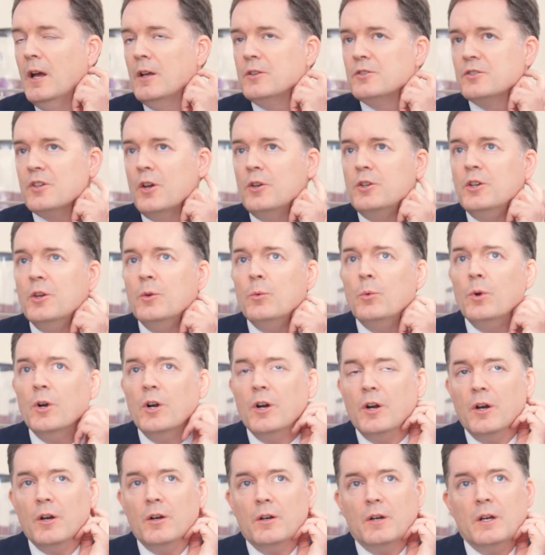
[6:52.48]
And so you
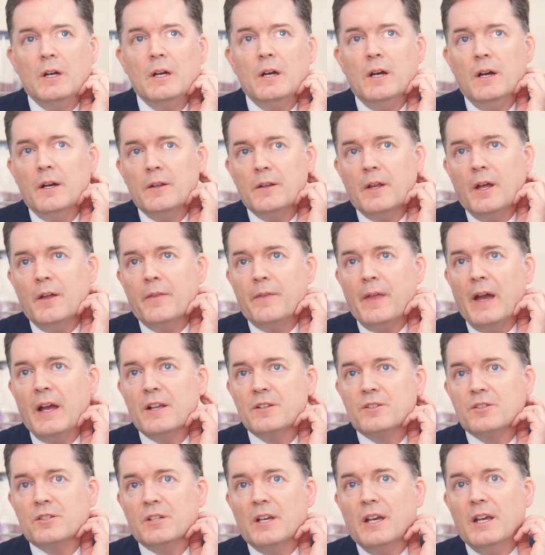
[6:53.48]
were at that
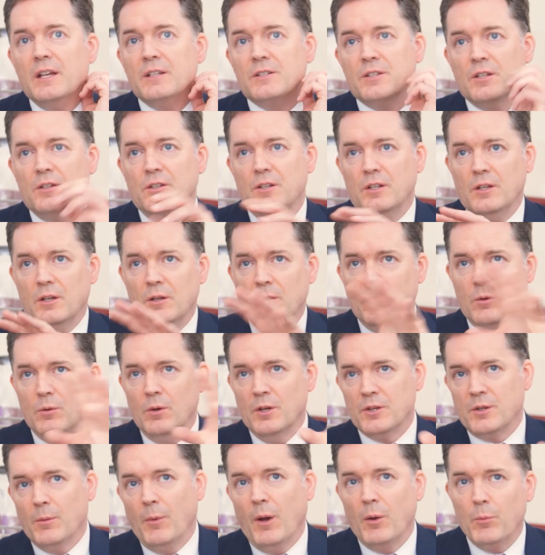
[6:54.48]
stage,
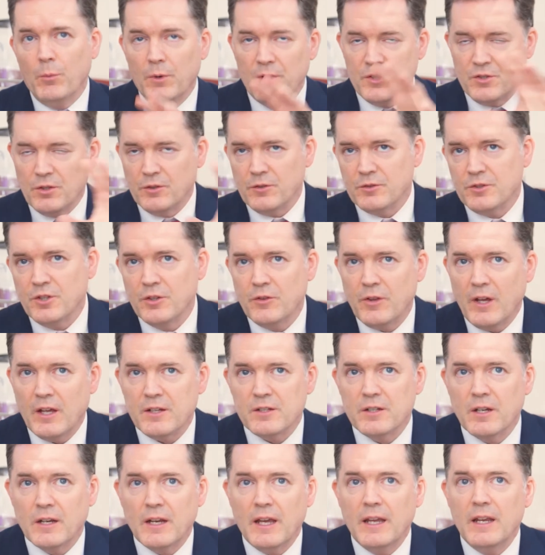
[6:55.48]
at the moment we're sort of
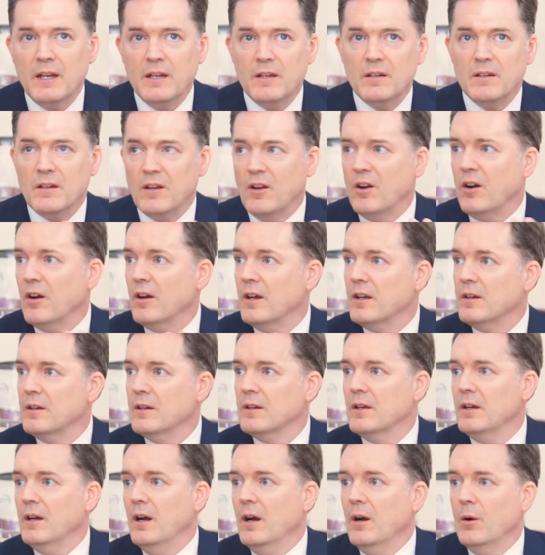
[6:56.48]
2008,
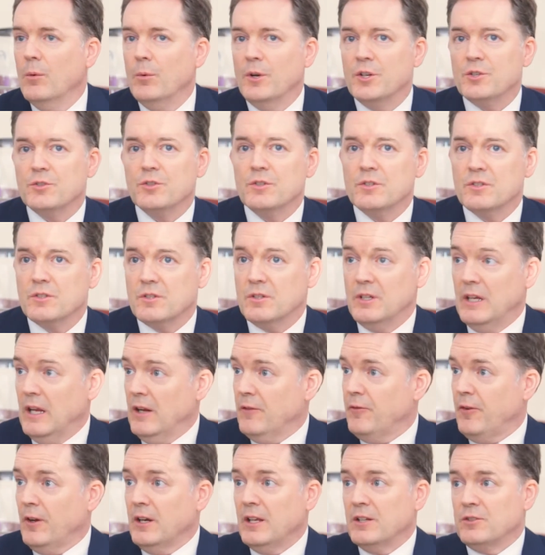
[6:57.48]
9, which was
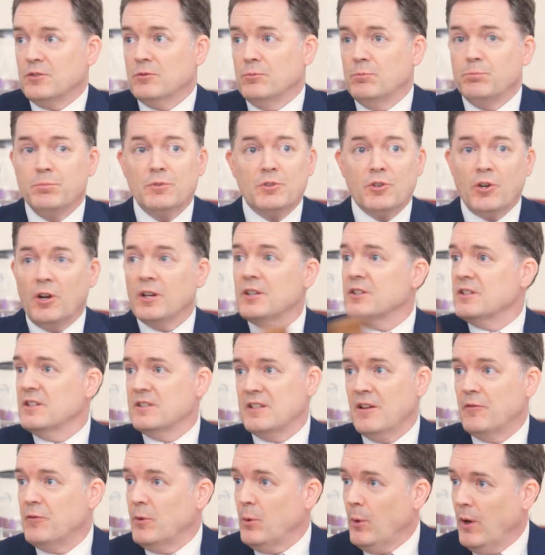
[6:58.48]
financial crisis
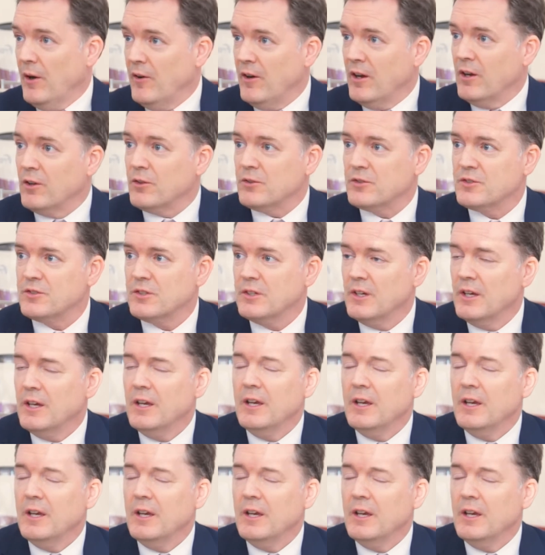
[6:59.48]
everywhere else.